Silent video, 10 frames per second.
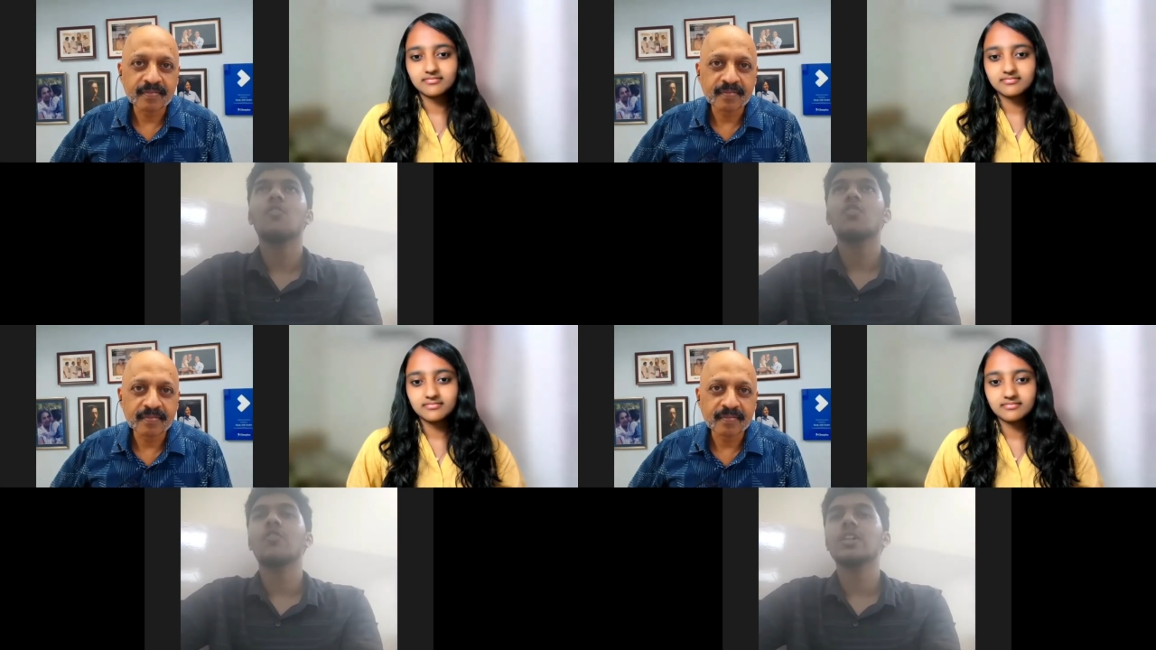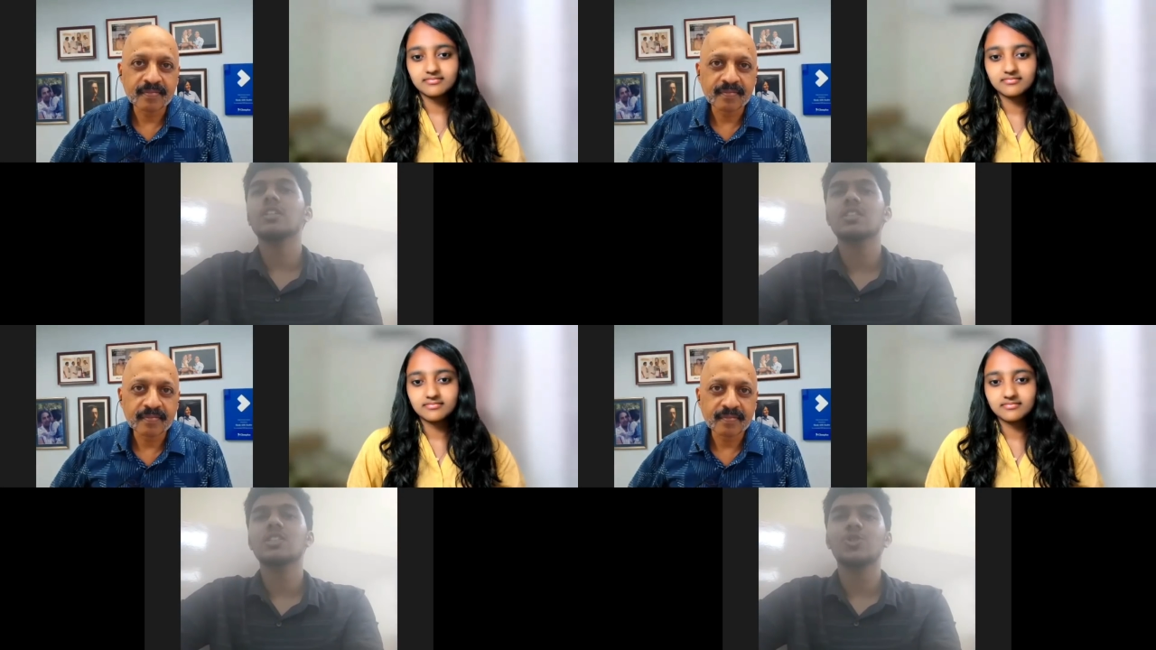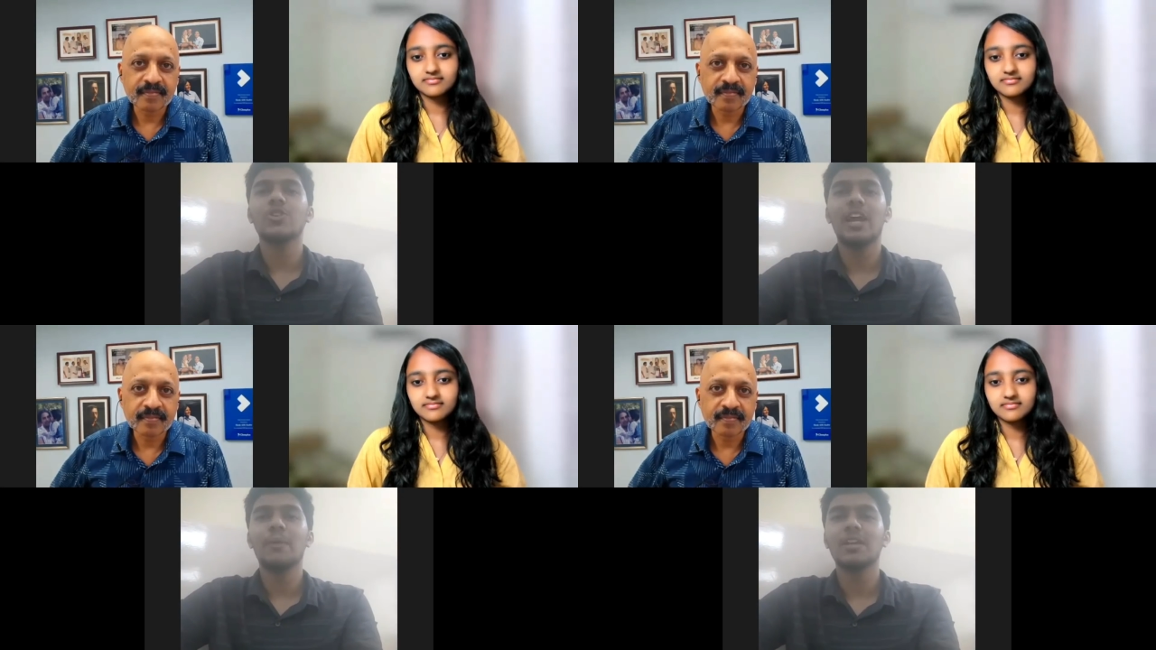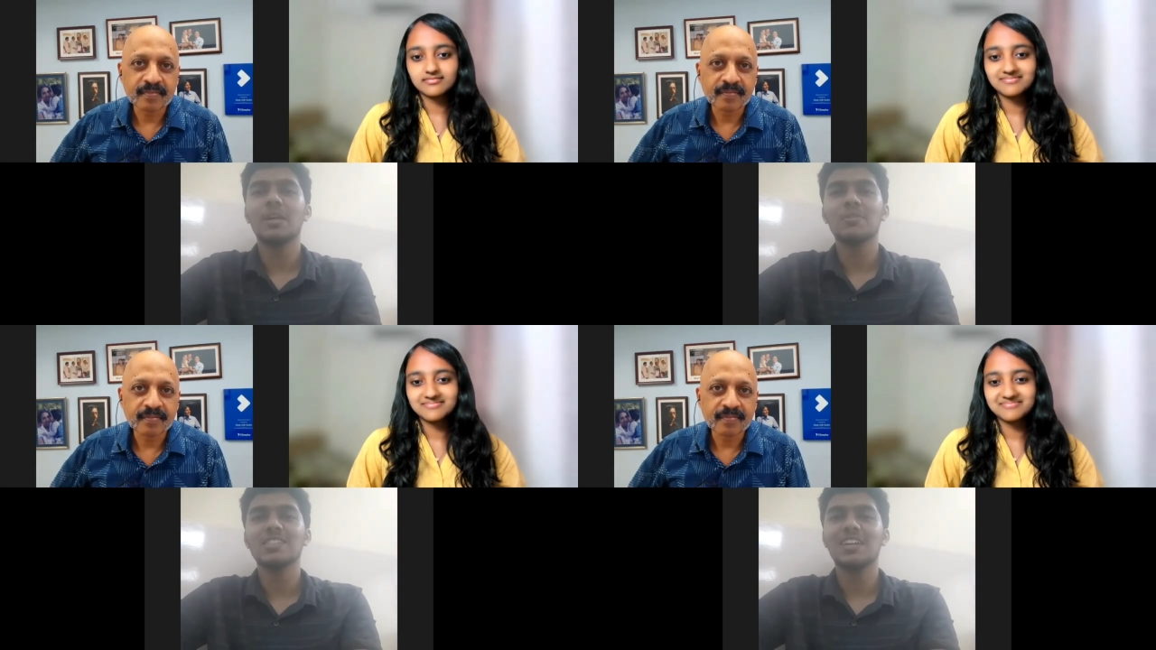Speaker 1: half of it is just you know
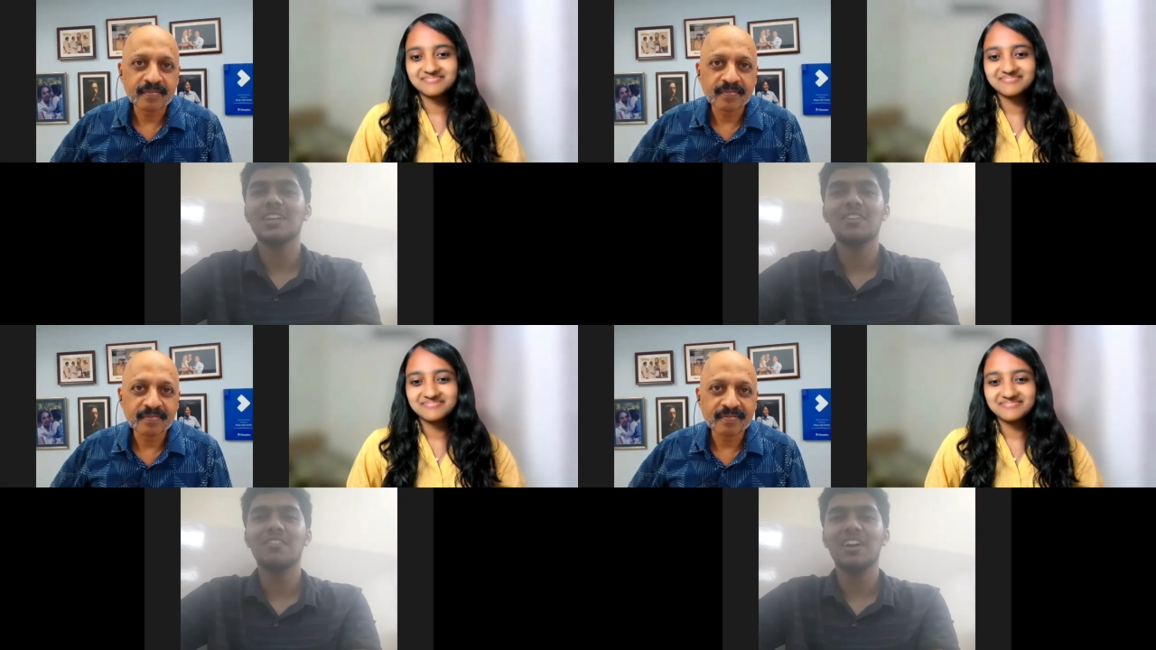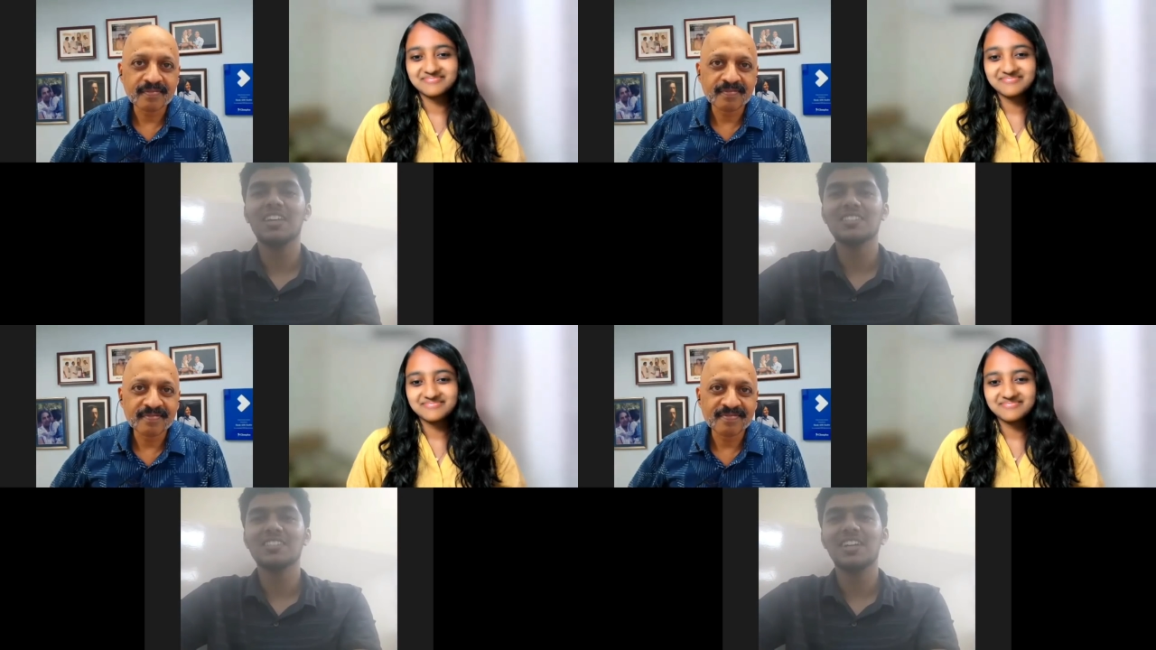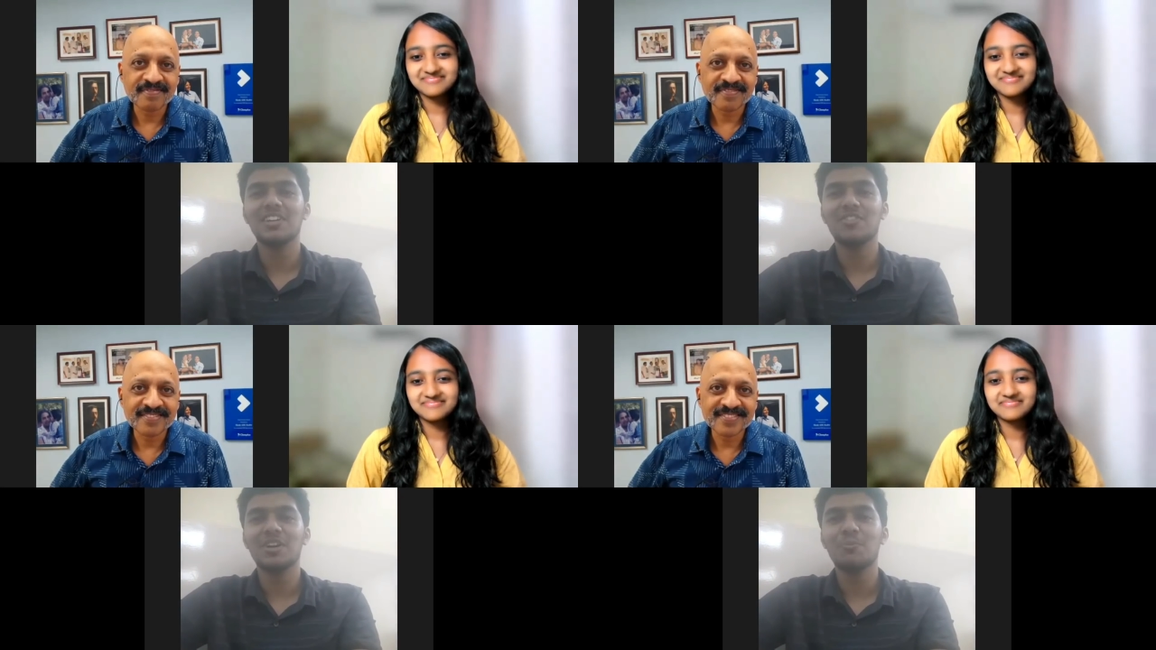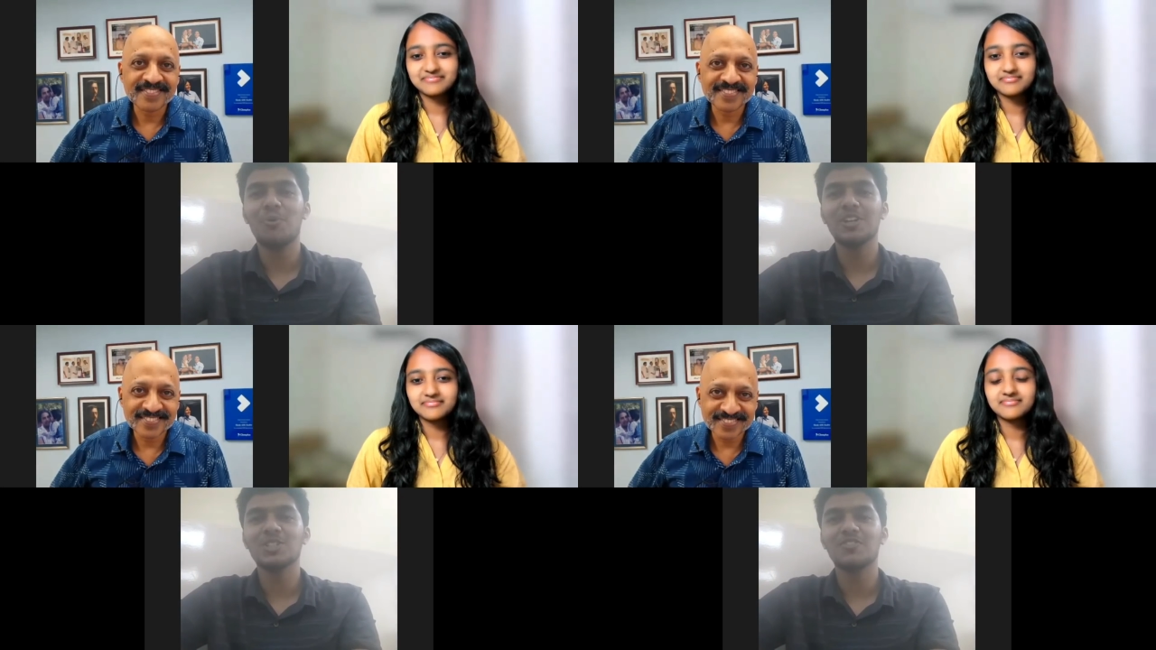timetables that I've revised at
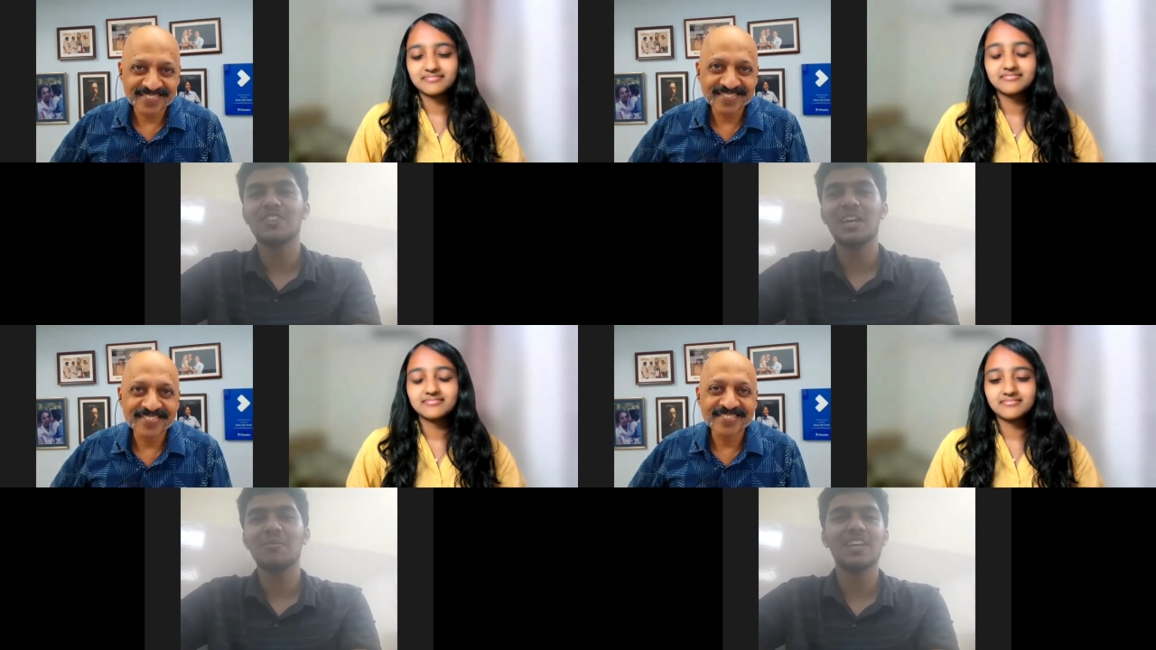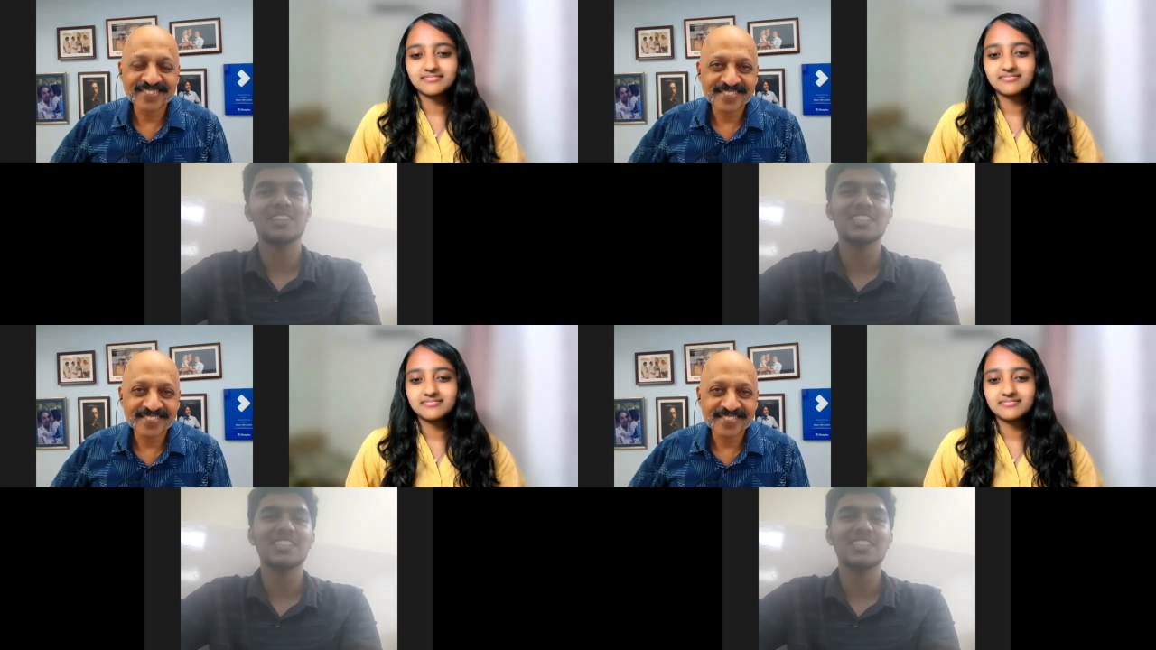different points of time.